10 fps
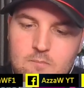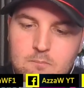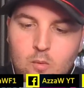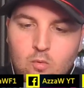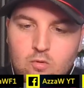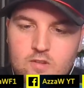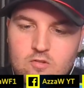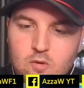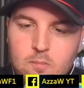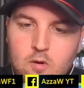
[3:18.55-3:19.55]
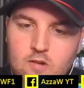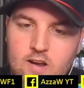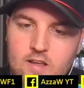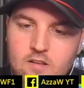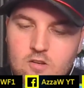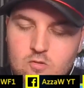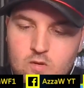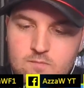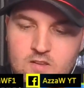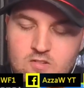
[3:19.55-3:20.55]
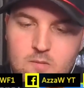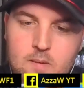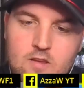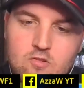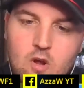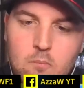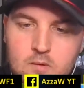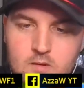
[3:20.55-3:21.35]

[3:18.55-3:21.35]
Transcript: balls this up already because we've missed a pit stop.